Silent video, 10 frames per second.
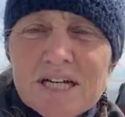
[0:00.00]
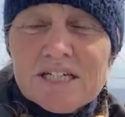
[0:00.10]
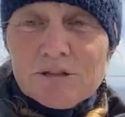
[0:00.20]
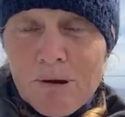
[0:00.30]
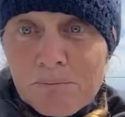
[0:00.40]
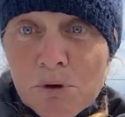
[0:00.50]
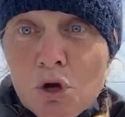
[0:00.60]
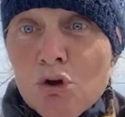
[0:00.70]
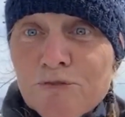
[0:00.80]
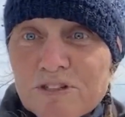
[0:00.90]
so I
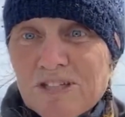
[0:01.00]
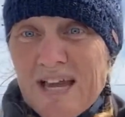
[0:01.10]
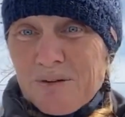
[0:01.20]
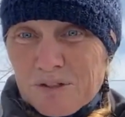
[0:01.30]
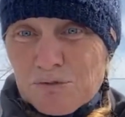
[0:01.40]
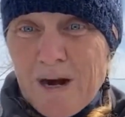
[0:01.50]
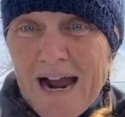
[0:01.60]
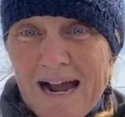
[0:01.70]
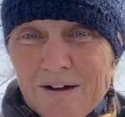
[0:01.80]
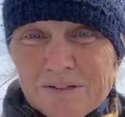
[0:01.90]
move the sails
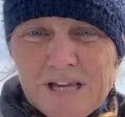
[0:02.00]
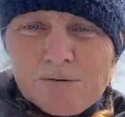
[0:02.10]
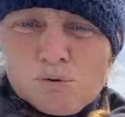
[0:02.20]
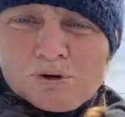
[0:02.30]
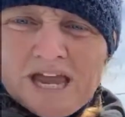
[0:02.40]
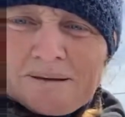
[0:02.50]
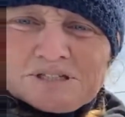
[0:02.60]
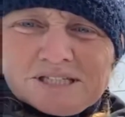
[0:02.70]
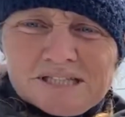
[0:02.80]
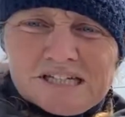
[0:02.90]
around. They're all
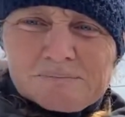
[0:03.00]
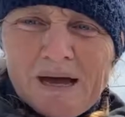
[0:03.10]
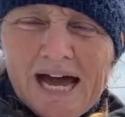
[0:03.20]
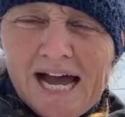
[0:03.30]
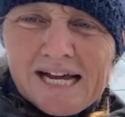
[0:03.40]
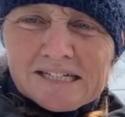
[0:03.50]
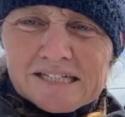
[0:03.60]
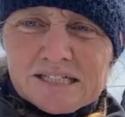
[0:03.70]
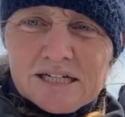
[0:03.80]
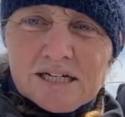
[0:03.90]
kept in these bags.